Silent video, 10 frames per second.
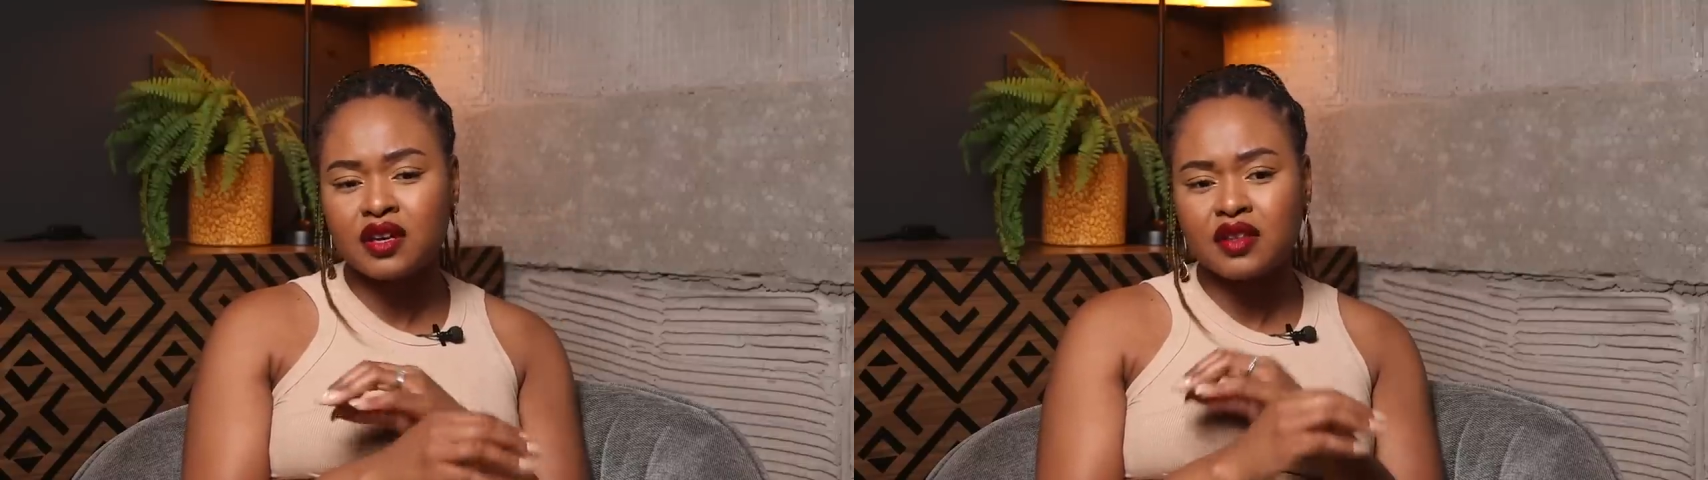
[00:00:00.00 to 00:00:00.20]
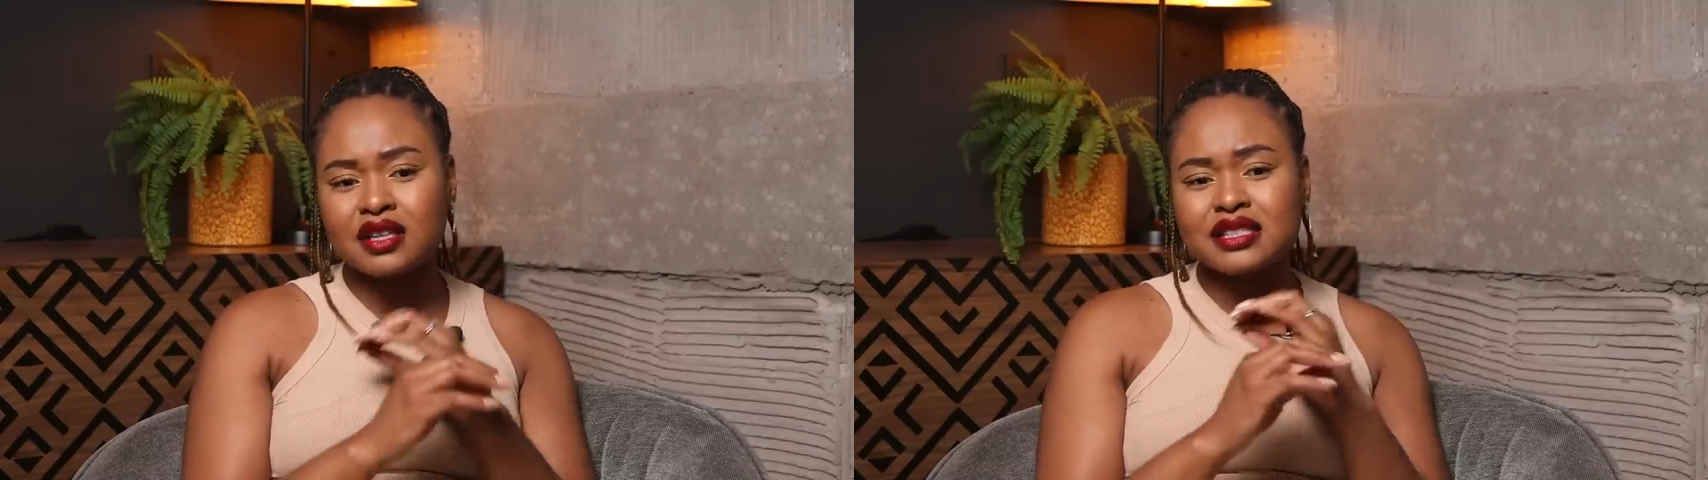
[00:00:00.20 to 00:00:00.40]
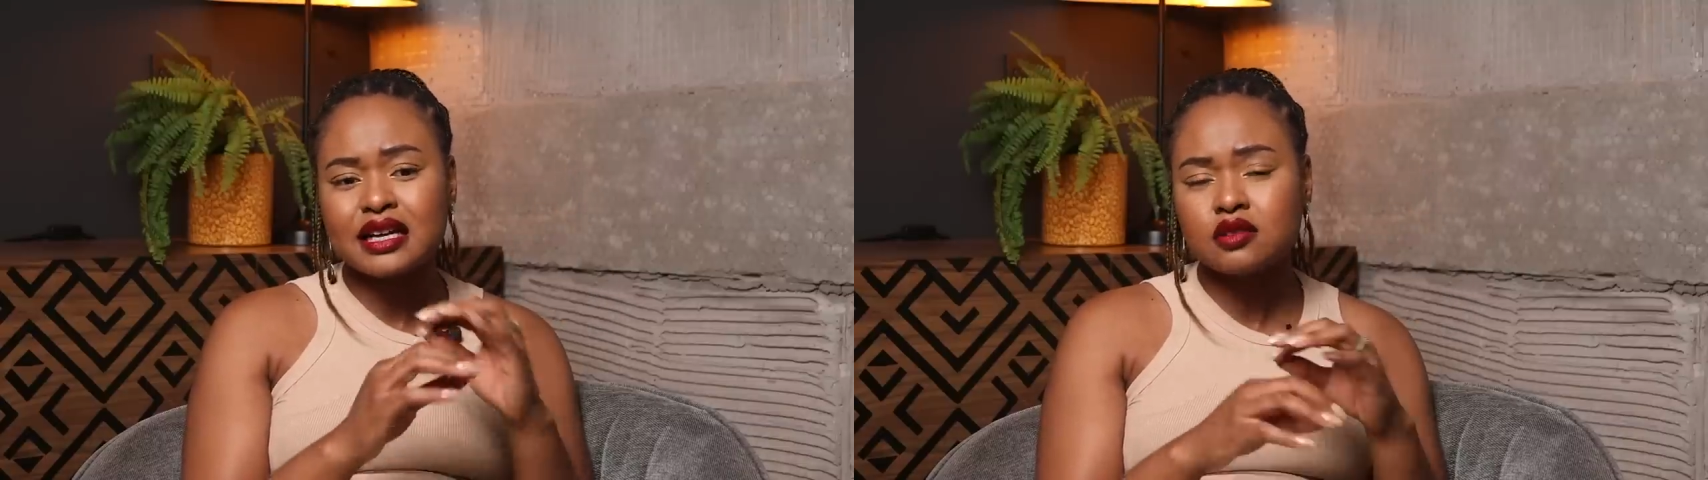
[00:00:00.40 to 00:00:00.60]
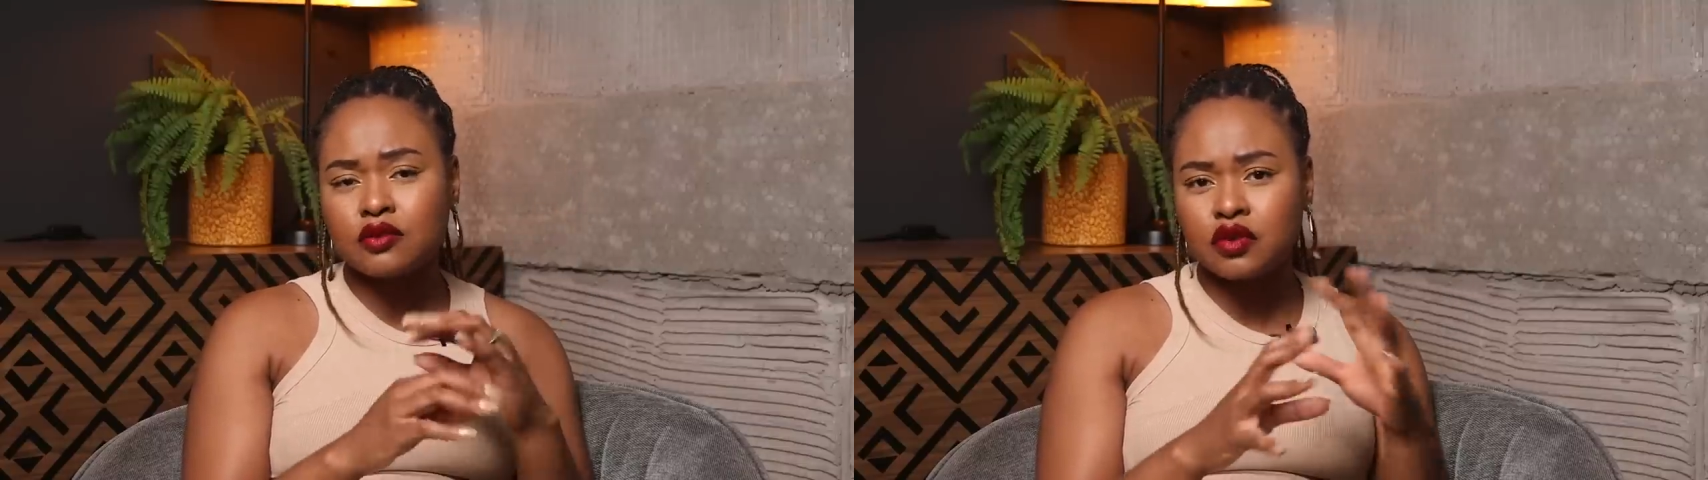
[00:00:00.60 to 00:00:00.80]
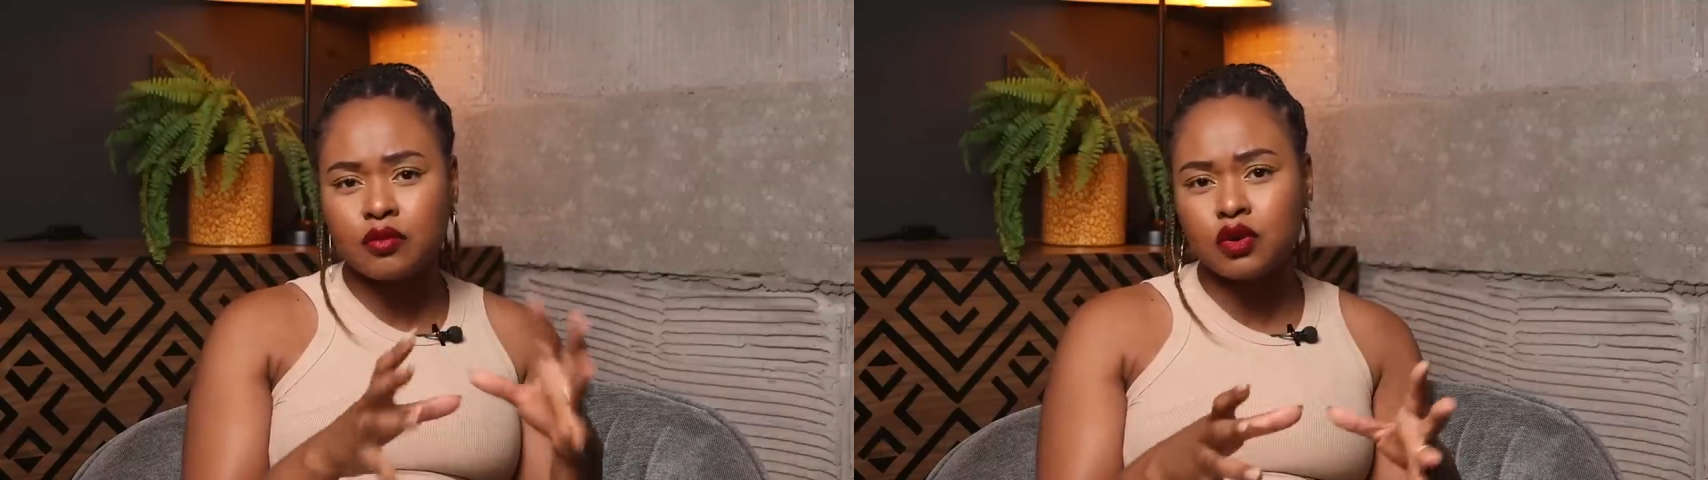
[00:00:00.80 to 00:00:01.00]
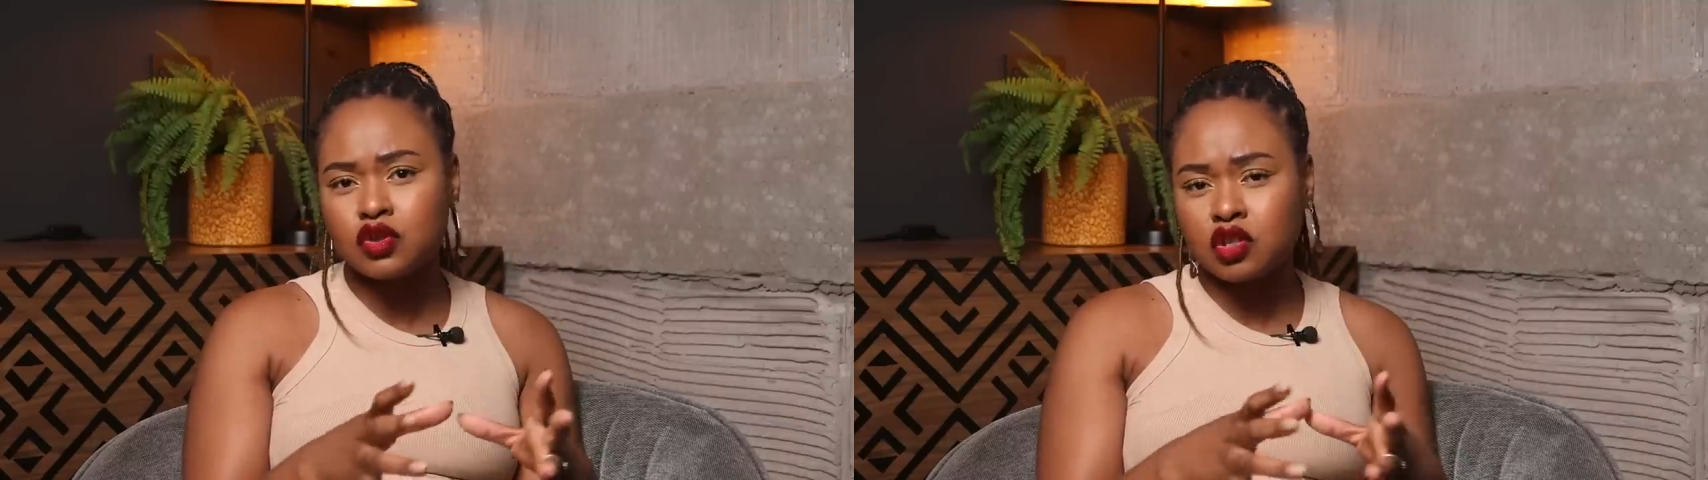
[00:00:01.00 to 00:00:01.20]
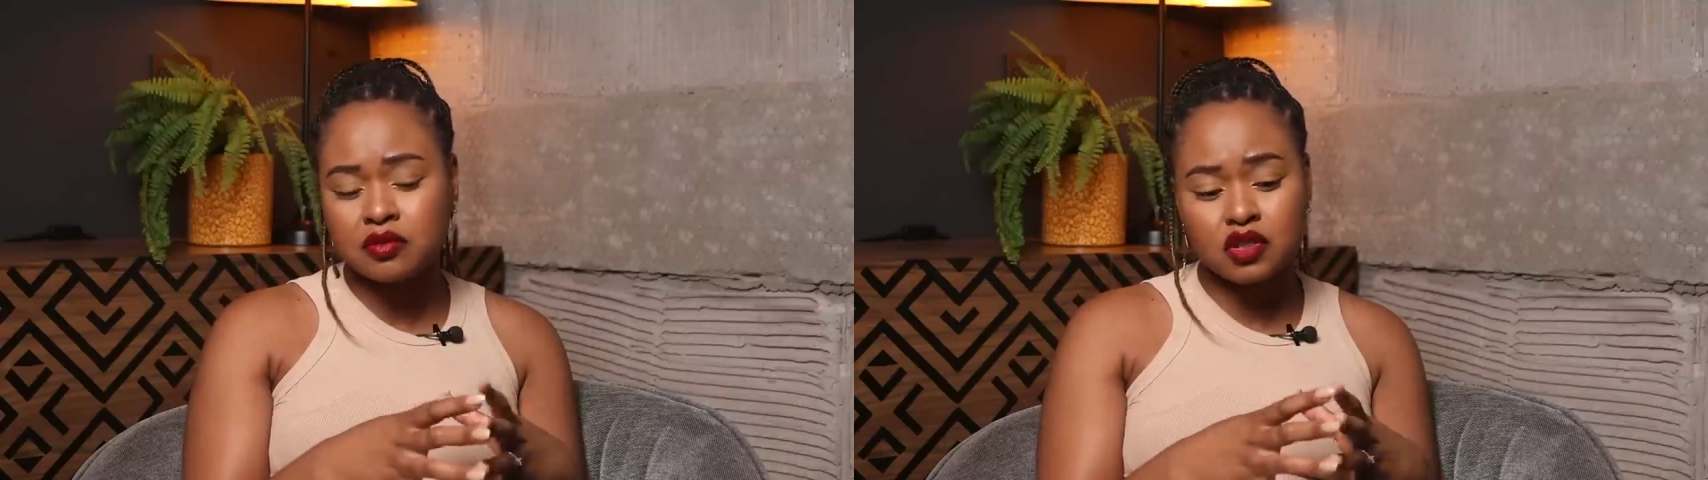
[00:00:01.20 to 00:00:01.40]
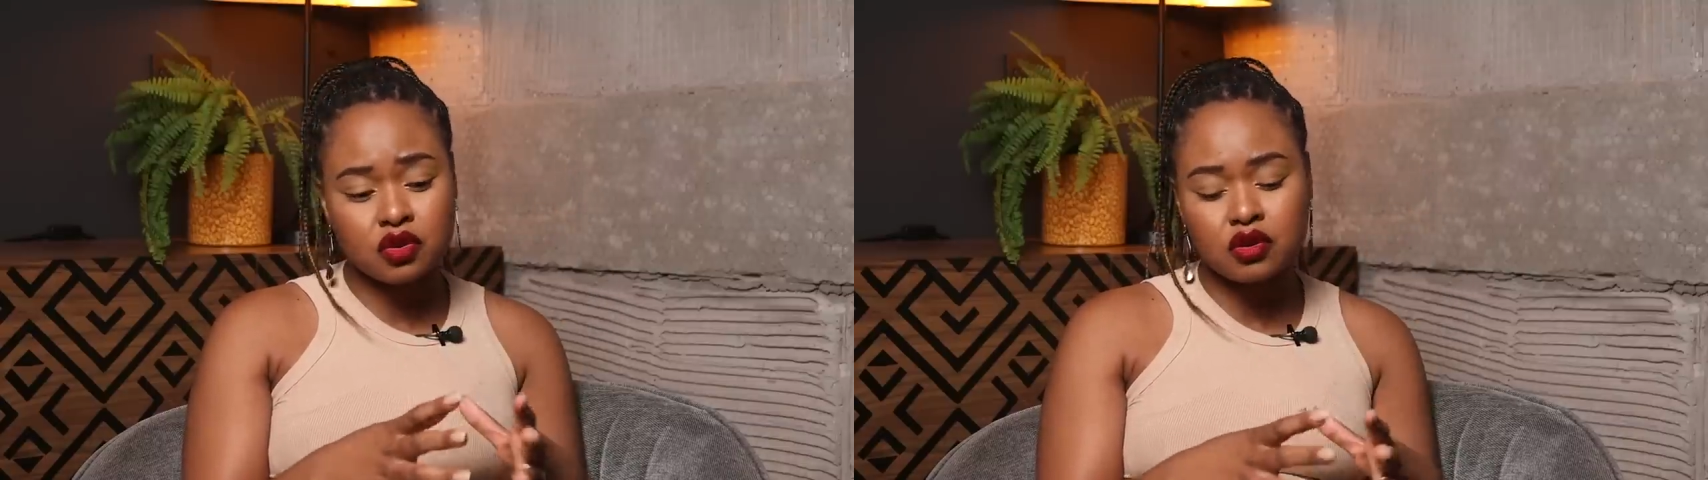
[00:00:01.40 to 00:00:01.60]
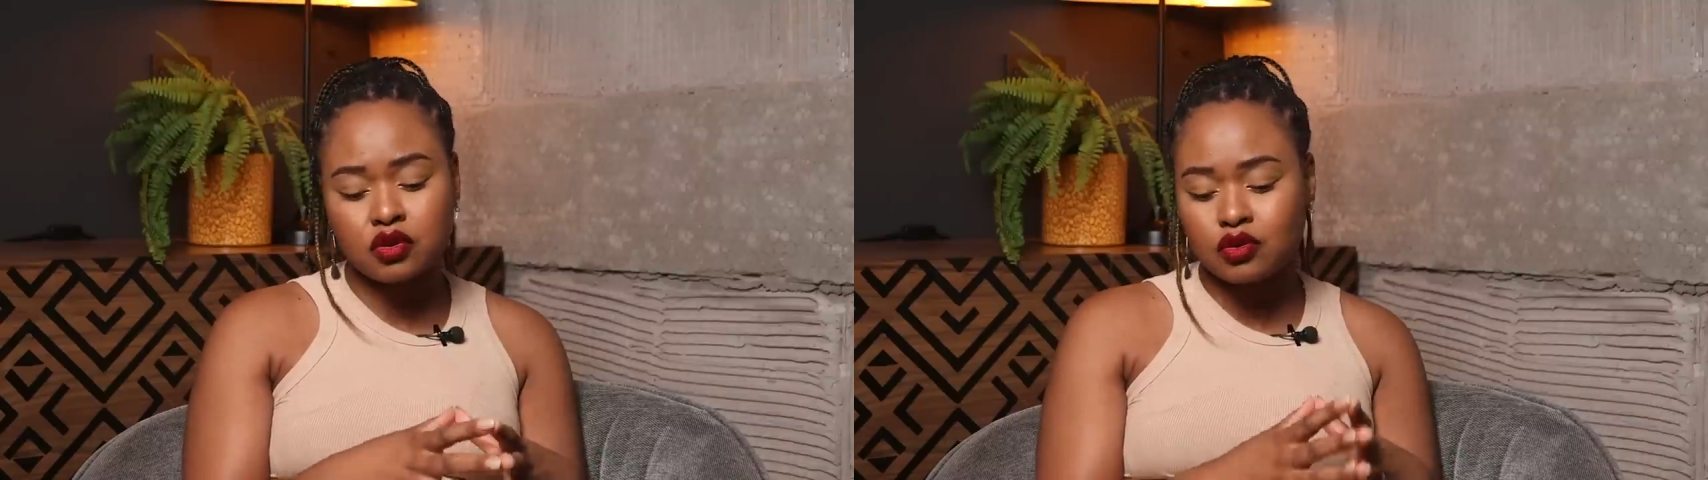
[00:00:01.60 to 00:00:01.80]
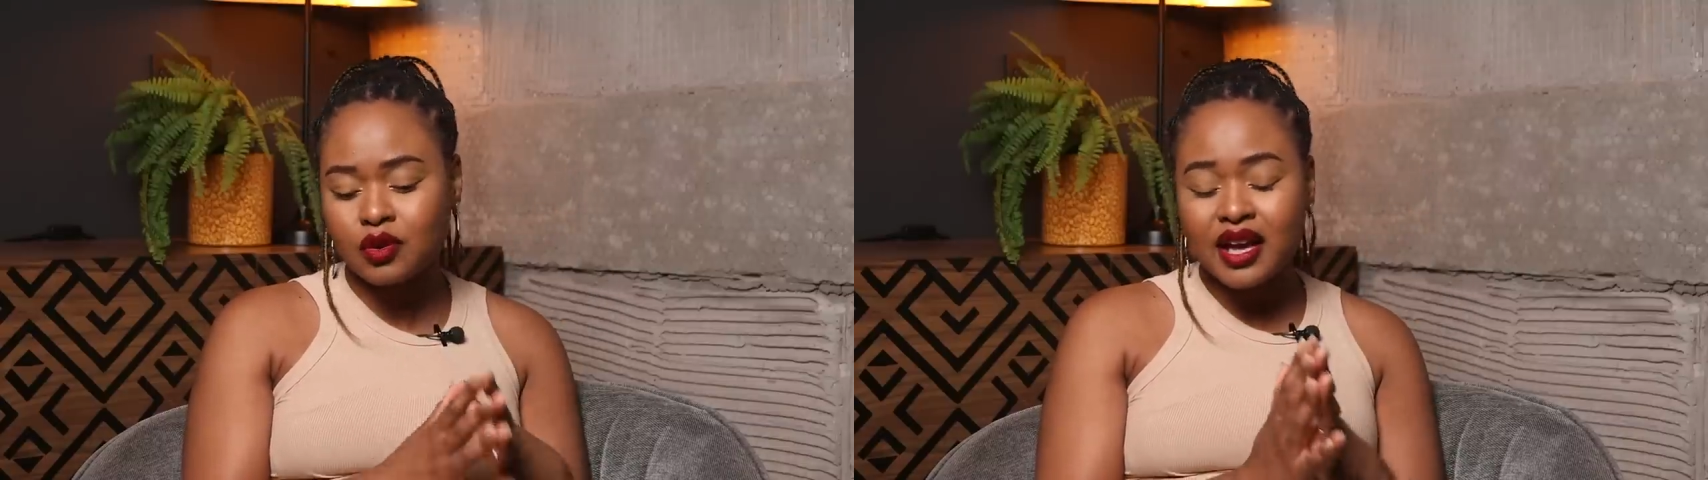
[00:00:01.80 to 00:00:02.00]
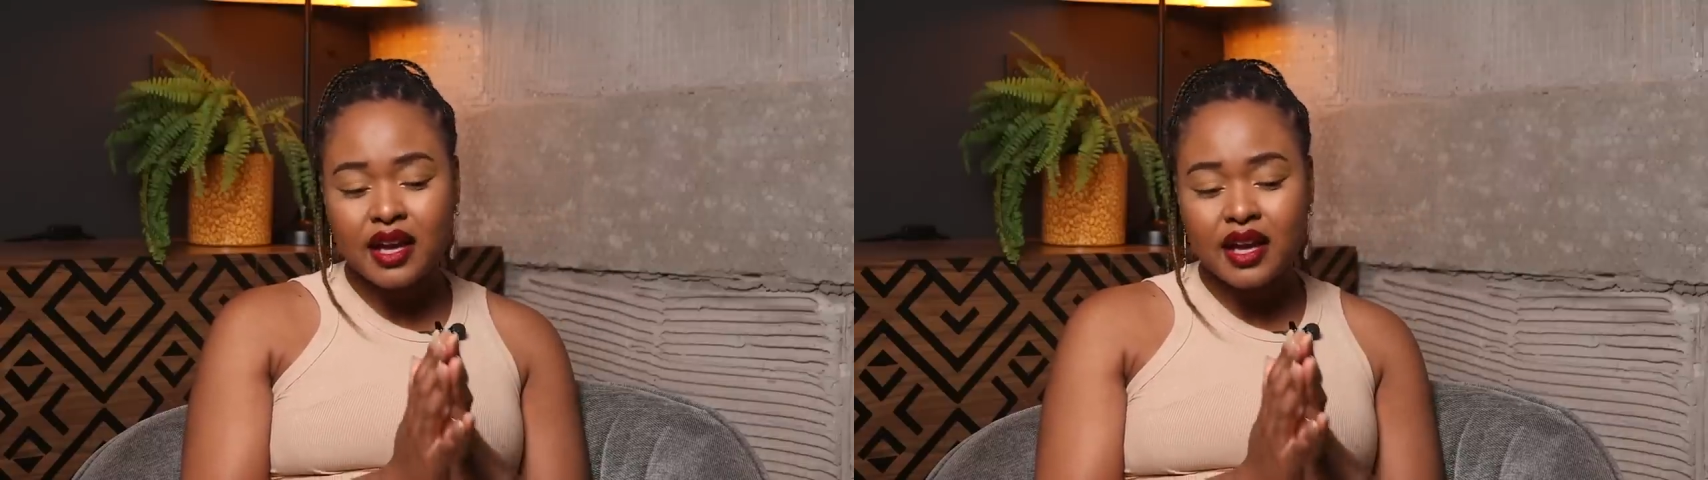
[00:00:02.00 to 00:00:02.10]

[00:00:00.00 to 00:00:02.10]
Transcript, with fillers: There are tons of remote jobs that you could do,